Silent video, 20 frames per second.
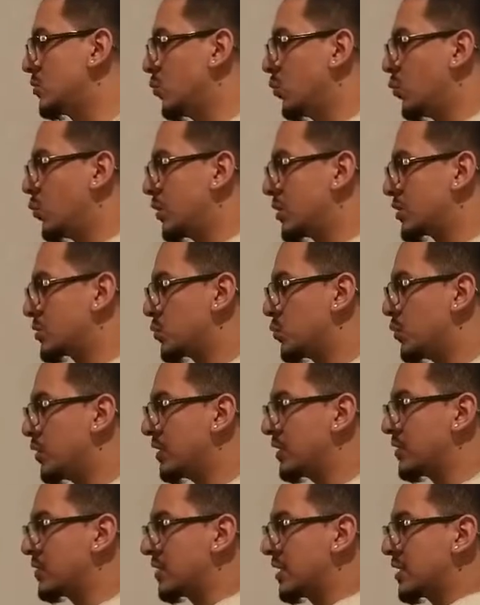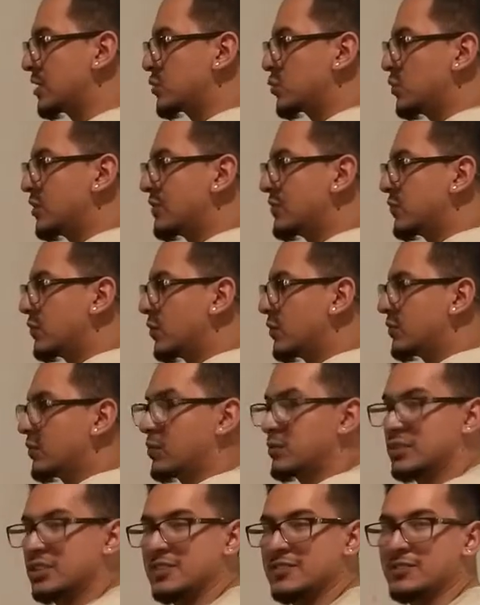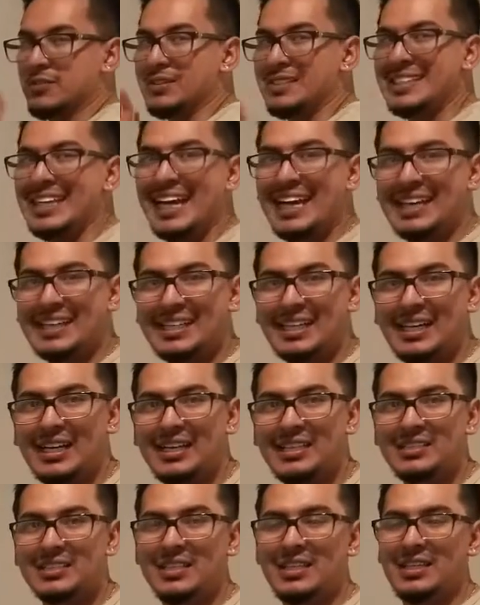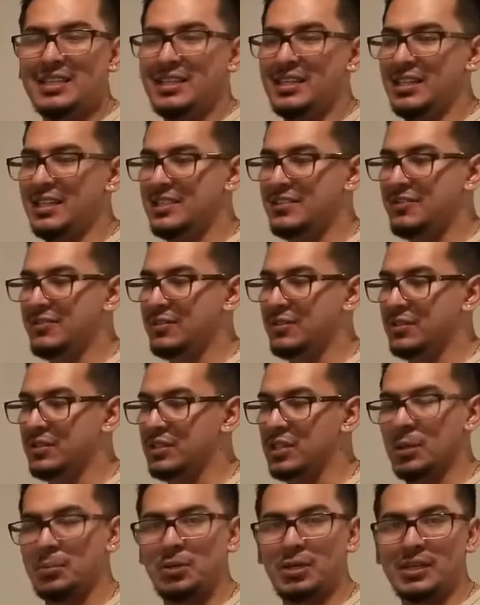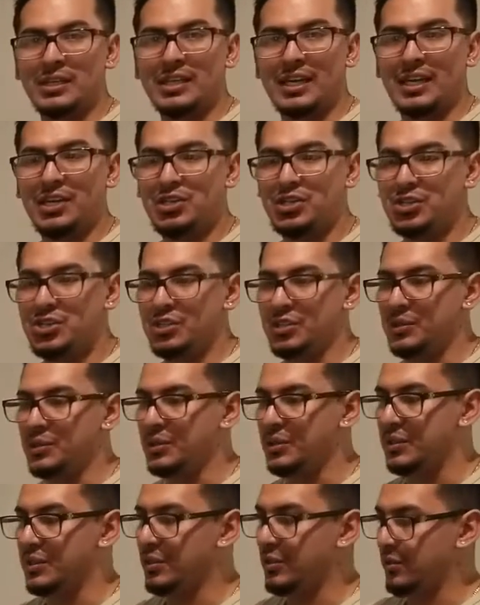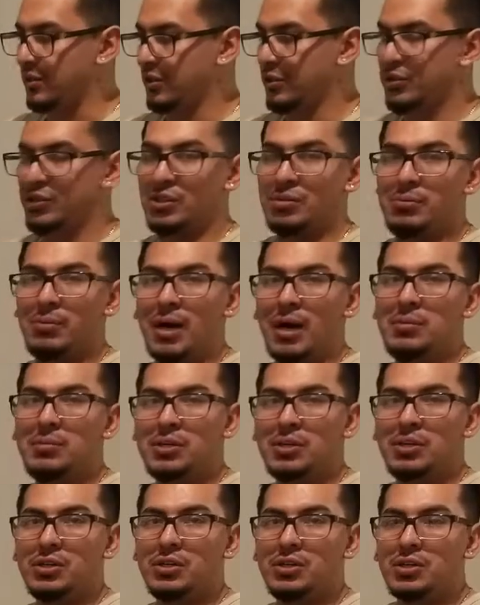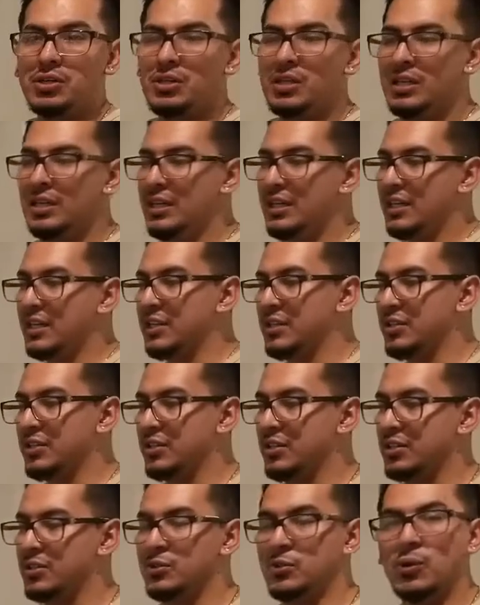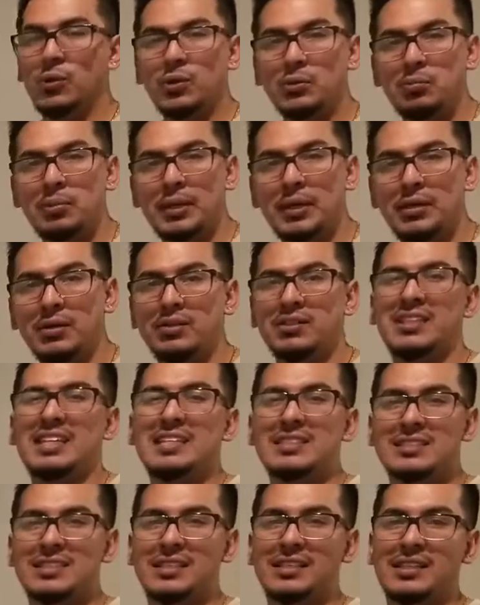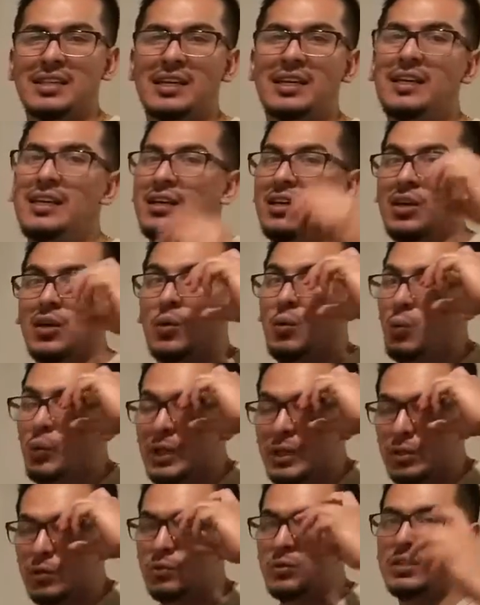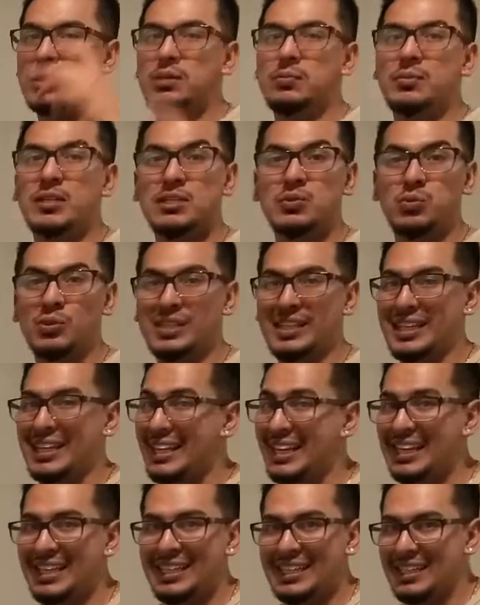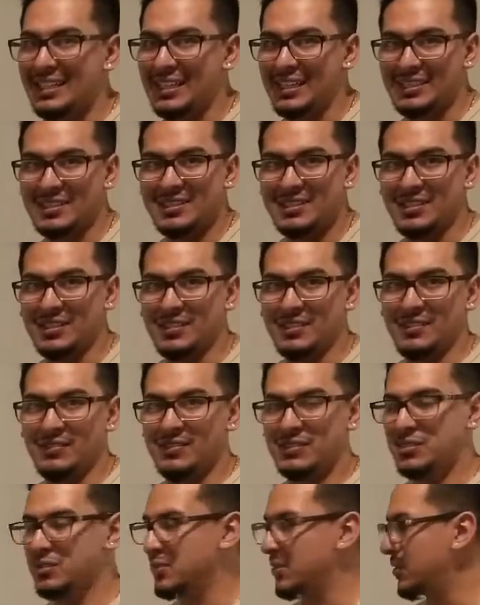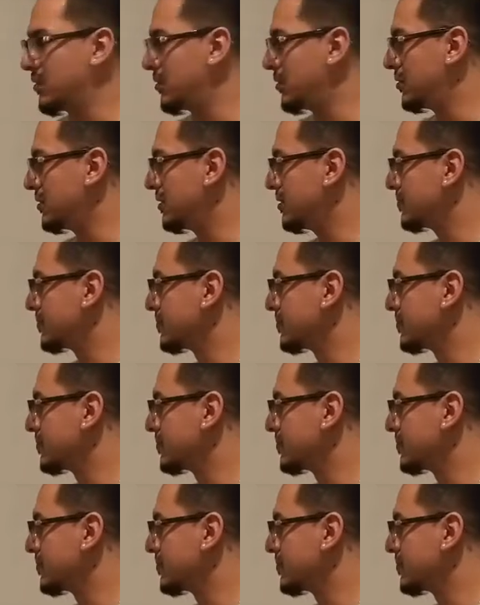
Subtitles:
120. Okay, 24 volts is for data, guys. It's for communication. You know, your thermometer, your doorbell, things like that. We don't really mess with any of that stuff, so